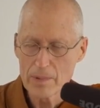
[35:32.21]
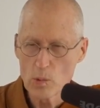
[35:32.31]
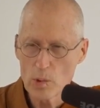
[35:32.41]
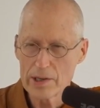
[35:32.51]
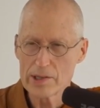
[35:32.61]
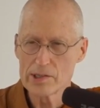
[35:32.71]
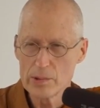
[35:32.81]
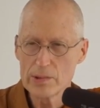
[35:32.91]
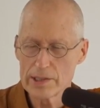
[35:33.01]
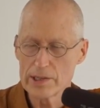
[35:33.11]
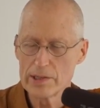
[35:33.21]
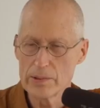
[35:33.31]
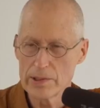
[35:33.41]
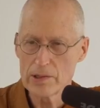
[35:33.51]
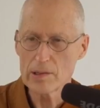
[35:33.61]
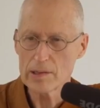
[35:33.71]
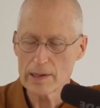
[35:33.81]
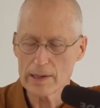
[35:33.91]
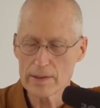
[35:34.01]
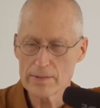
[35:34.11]
what it is you need to do in your
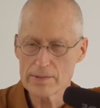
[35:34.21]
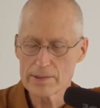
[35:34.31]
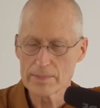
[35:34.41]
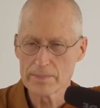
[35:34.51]
lives